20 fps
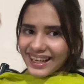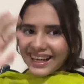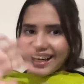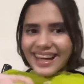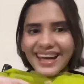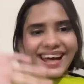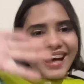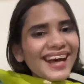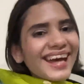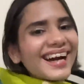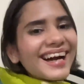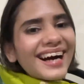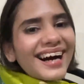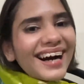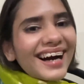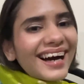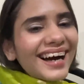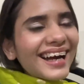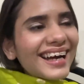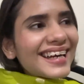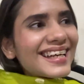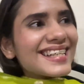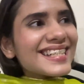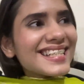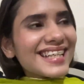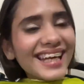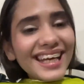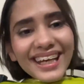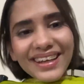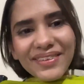Hey guys,
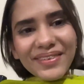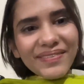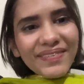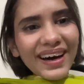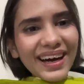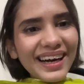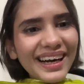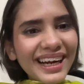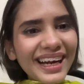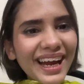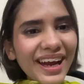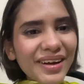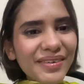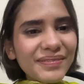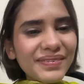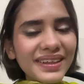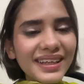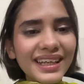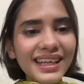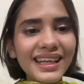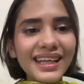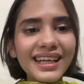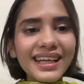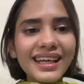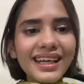idu varakai padi.